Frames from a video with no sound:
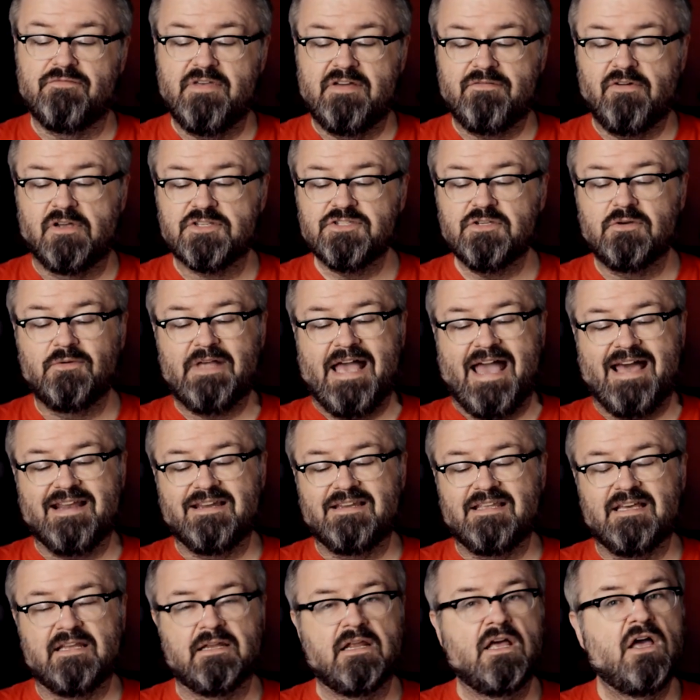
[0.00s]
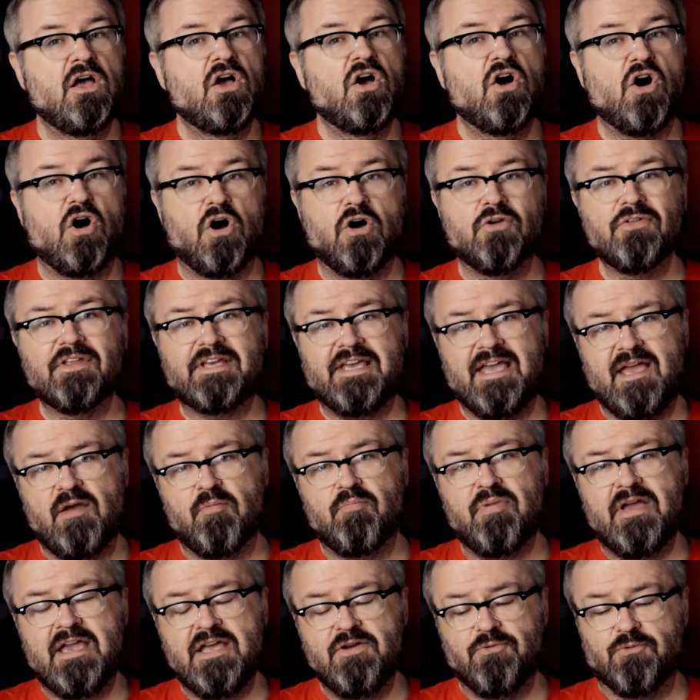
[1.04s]
They've also added in all the
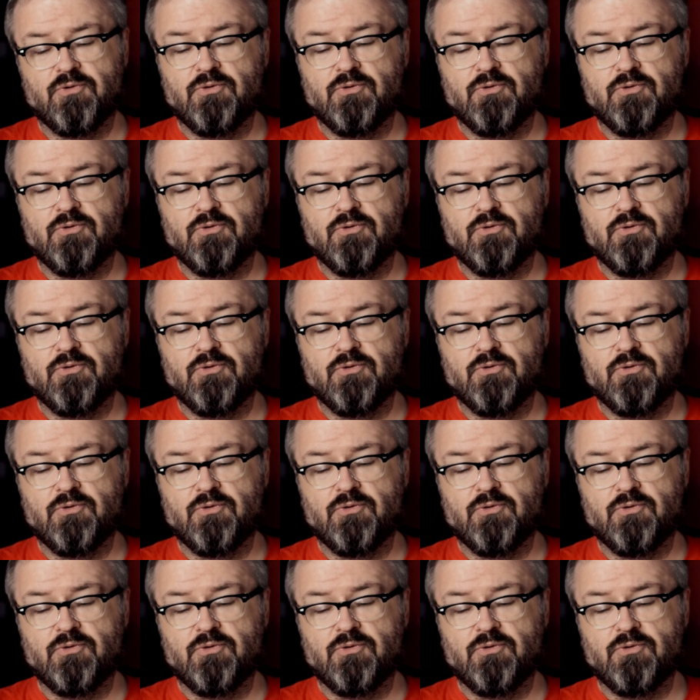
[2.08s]
campaign